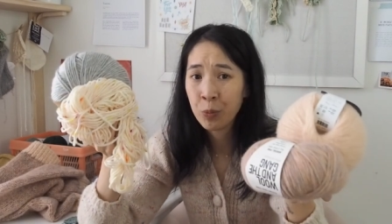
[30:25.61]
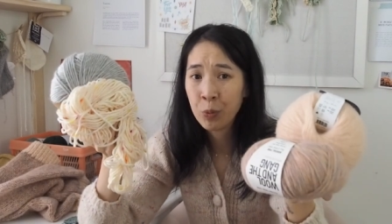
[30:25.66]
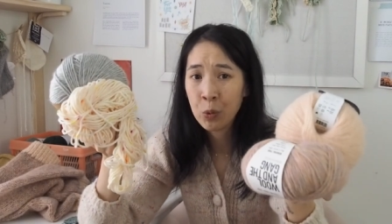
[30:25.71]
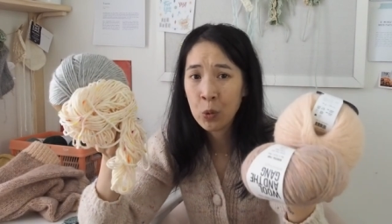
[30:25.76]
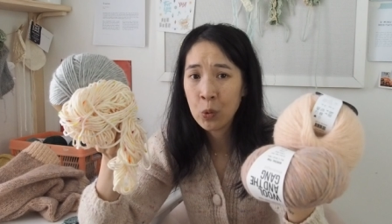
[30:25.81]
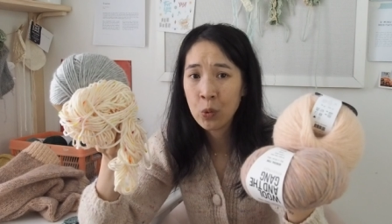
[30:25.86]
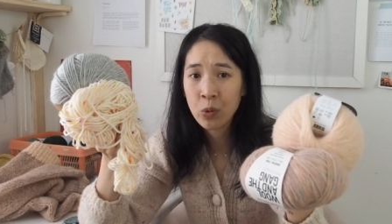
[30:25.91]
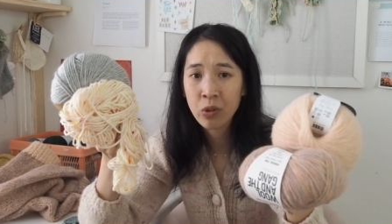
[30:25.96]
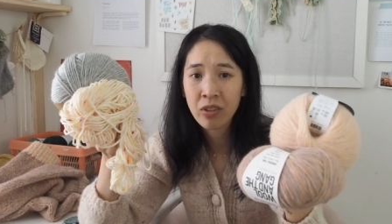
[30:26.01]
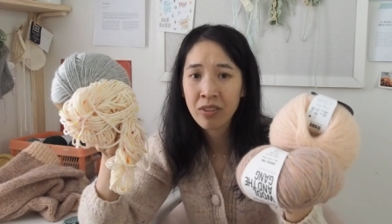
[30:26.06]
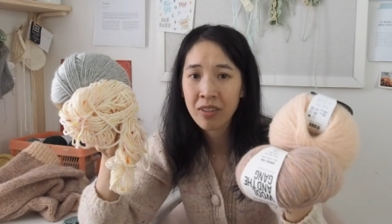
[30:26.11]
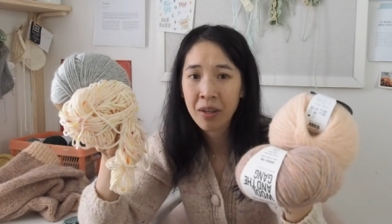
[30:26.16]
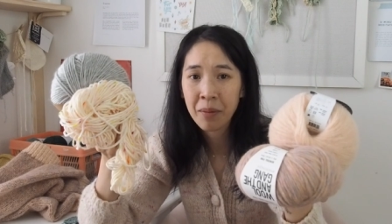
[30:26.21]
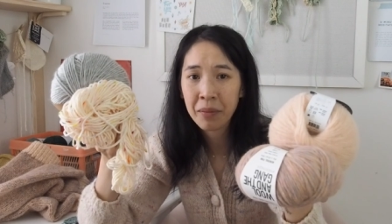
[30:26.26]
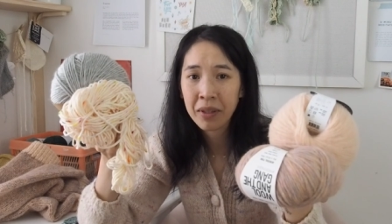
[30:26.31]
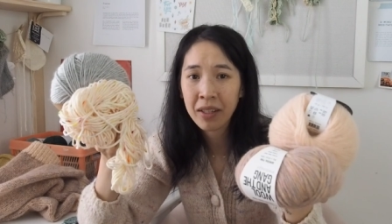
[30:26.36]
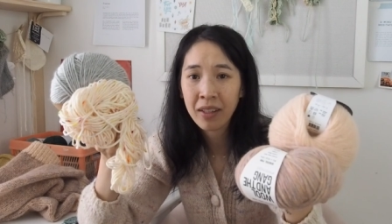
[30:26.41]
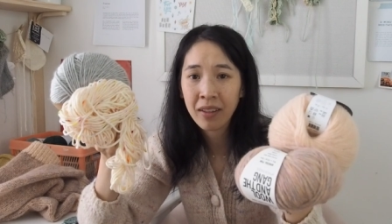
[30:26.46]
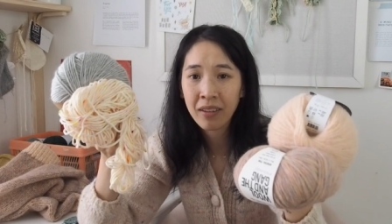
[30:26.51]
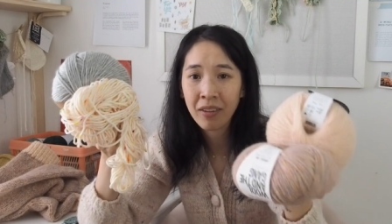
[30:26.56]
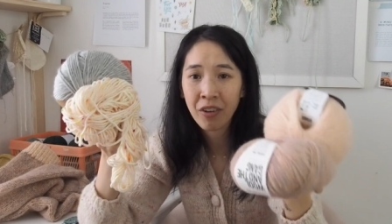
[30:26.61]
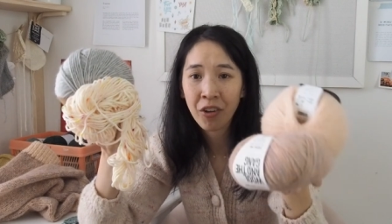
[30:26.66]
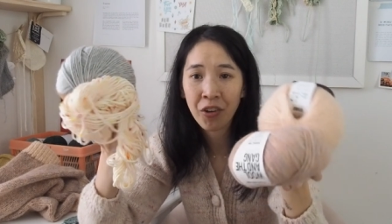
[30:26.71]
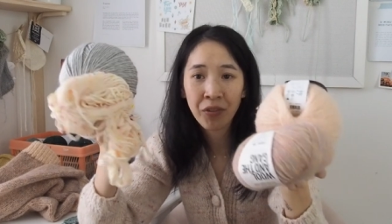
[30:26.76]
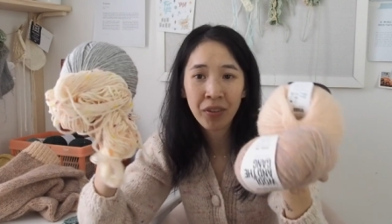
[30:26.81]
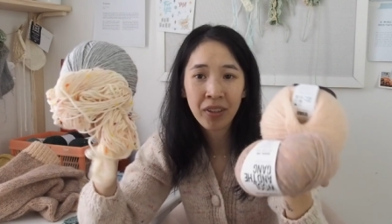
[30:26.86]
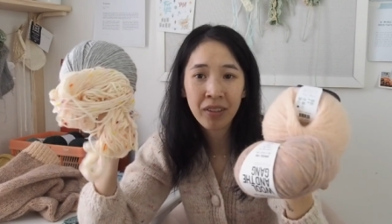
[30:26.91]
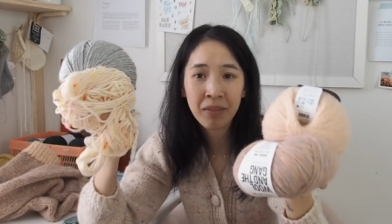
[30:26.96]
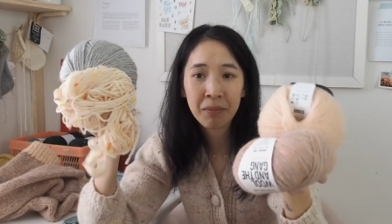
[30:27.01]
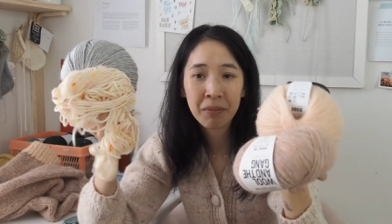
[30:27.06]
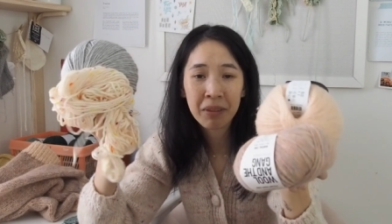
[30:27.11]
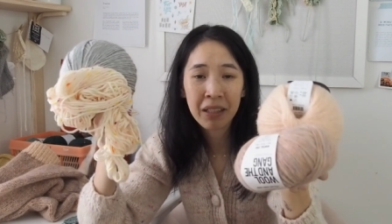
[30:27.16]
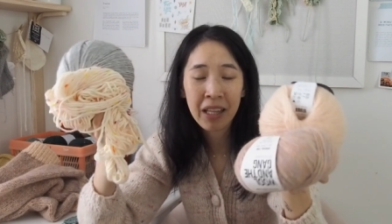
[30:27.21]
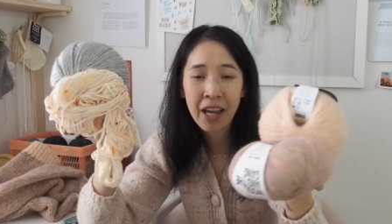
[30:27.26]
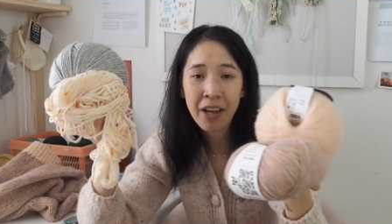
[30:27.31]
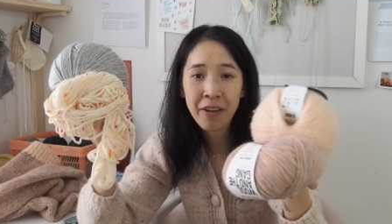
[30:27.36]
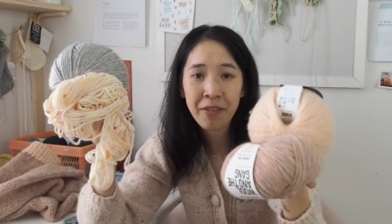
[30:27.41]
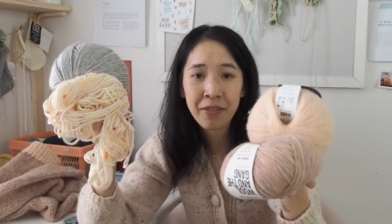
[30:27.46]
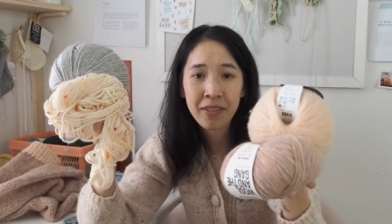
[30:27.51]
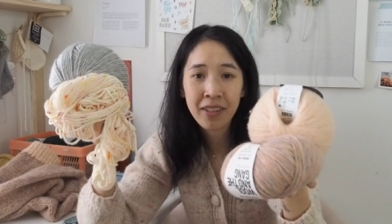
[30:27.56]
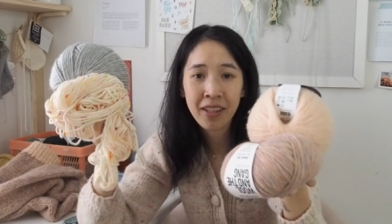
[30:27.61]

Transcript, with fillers: balls or something of it left